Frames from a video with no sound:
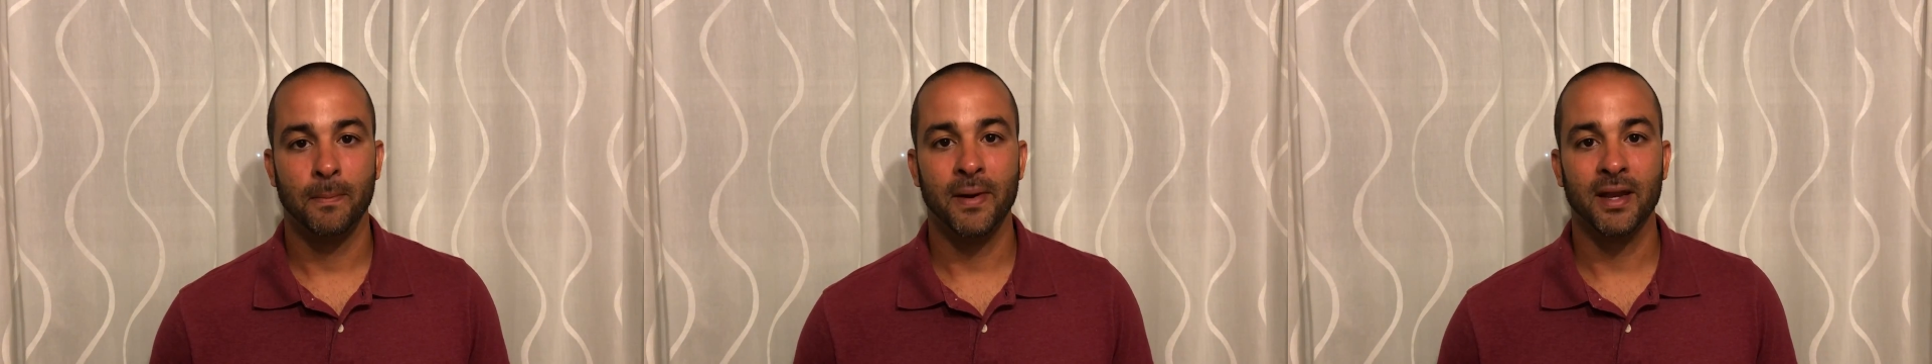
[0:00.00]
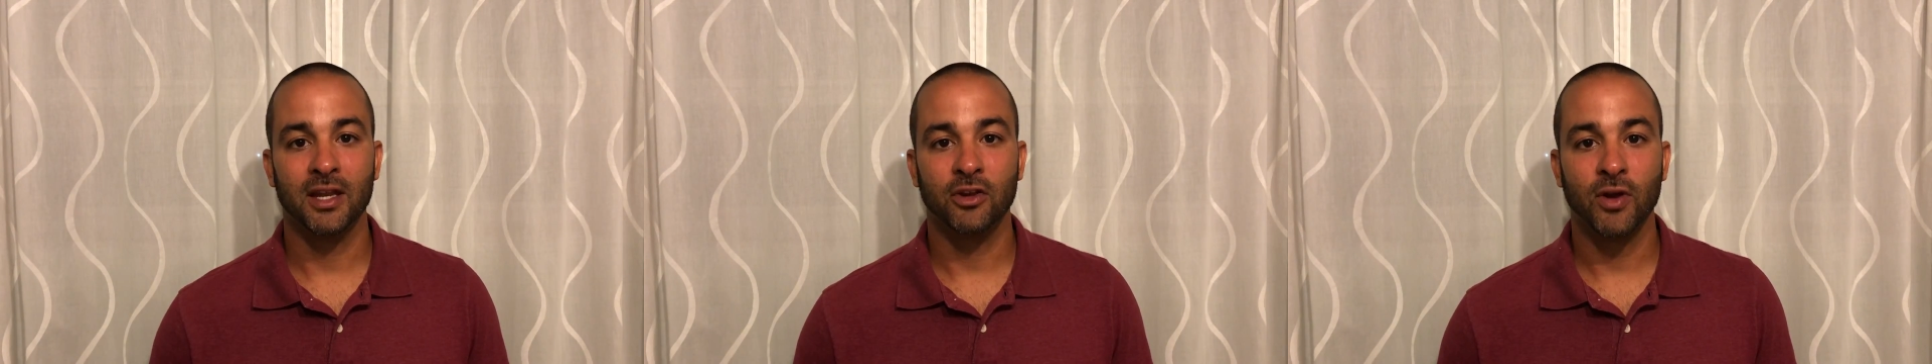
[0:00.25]

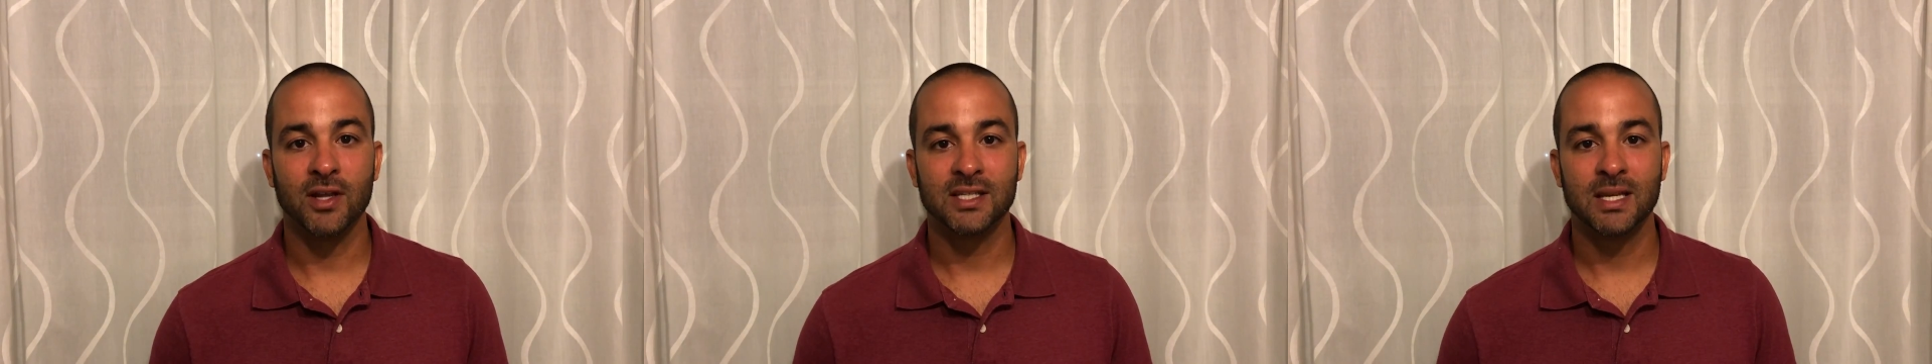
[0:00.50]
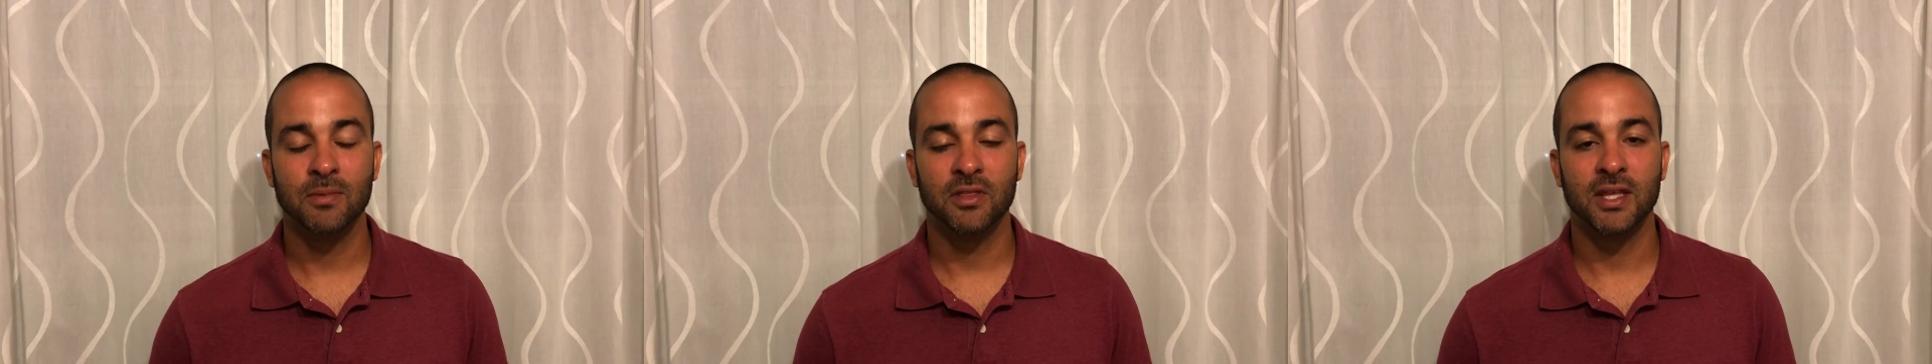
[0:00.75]
But in the grand
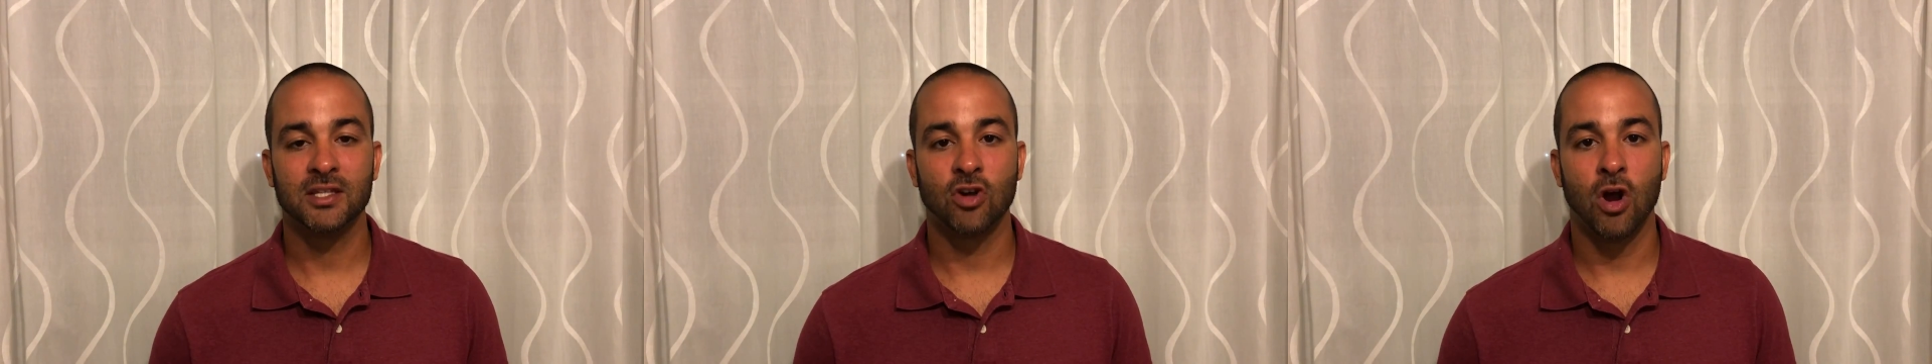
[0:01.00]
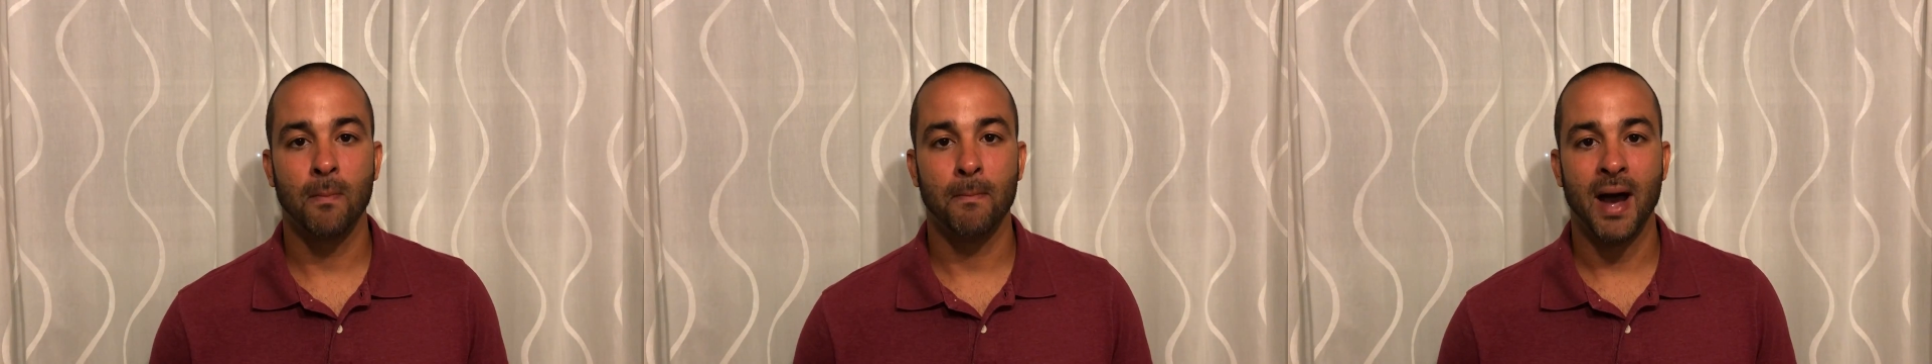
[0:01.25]
scheme of things,
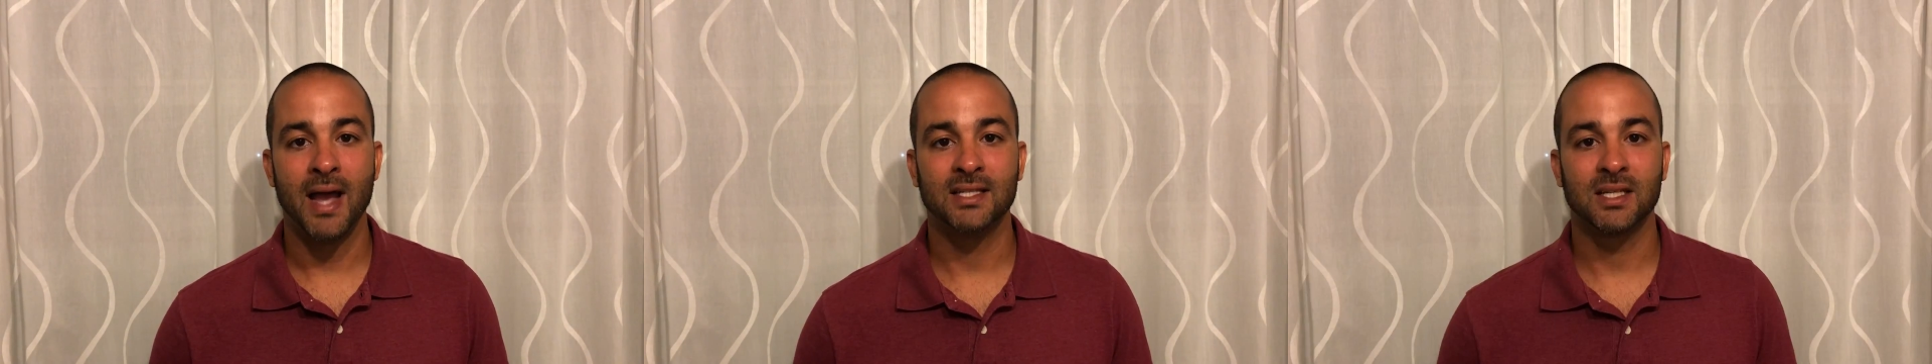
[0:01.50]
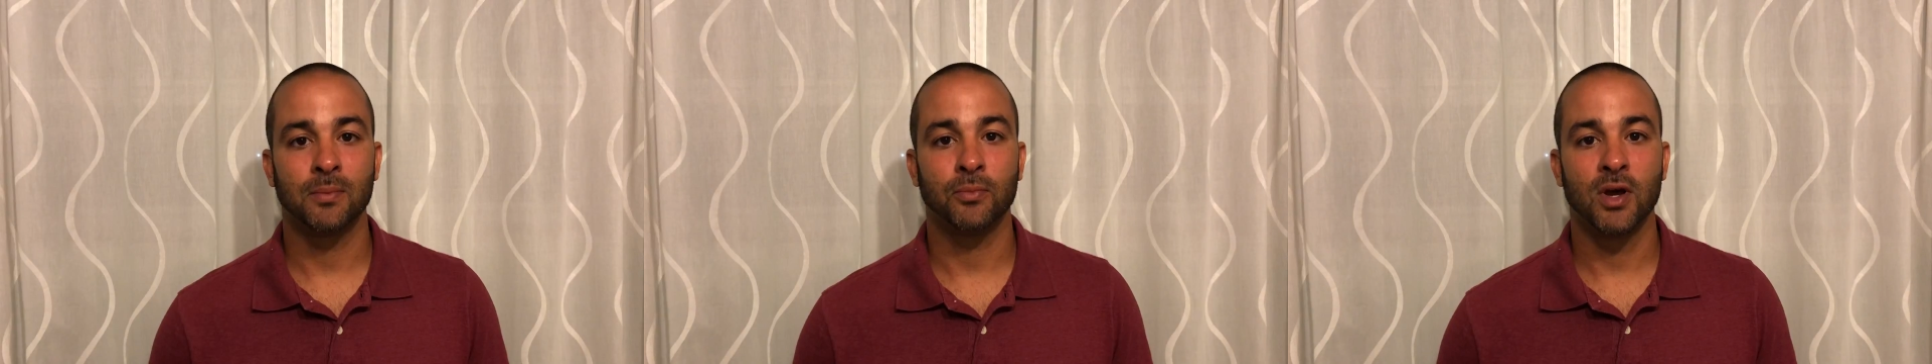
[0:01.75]
our
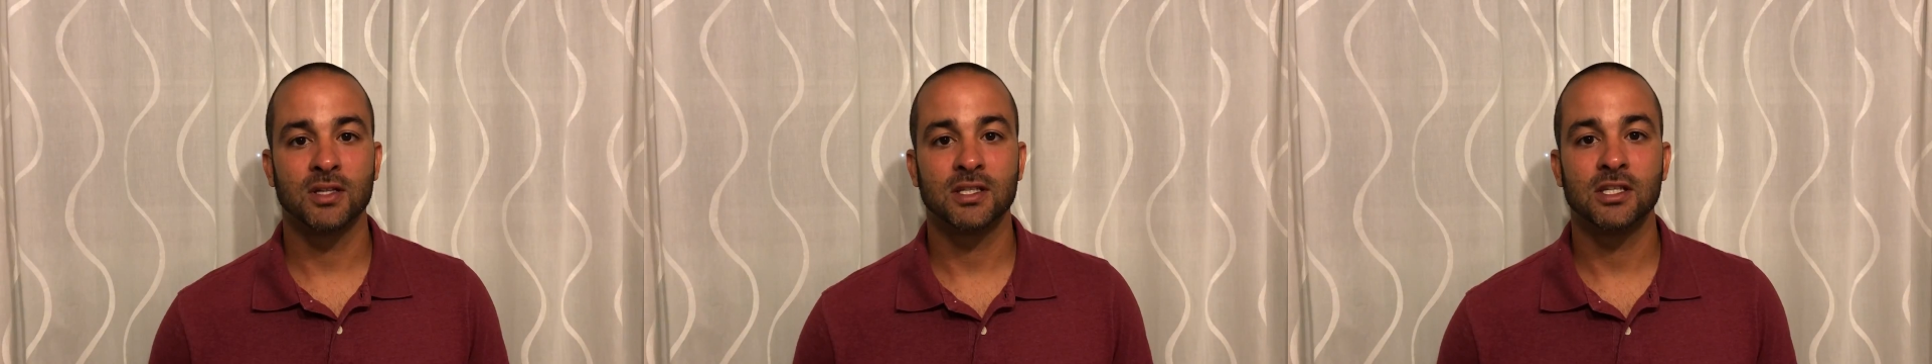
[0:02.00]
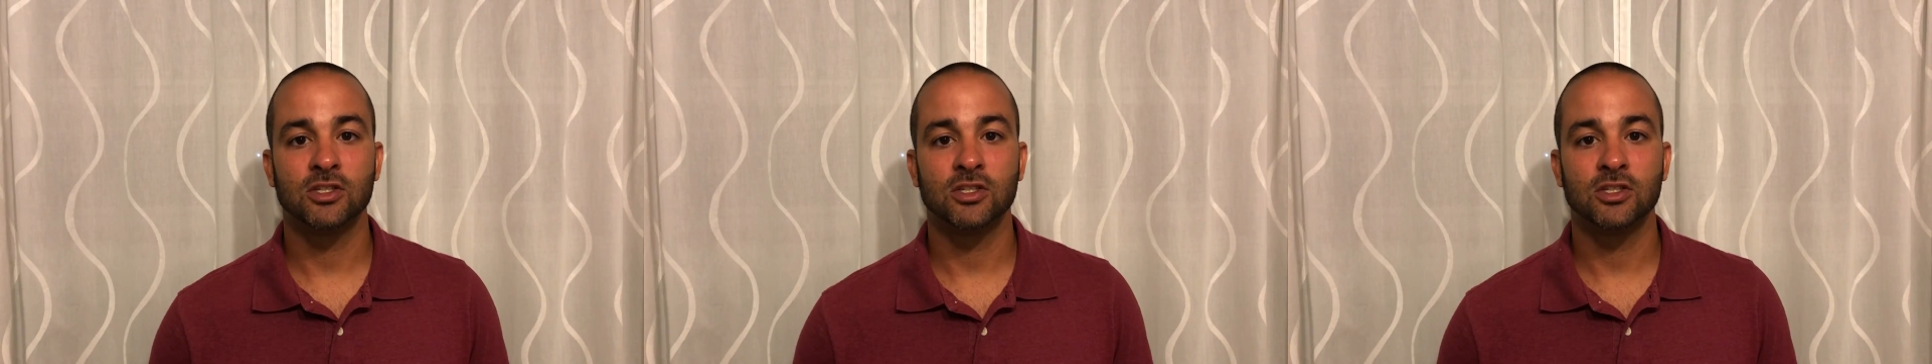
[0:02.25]
minds can process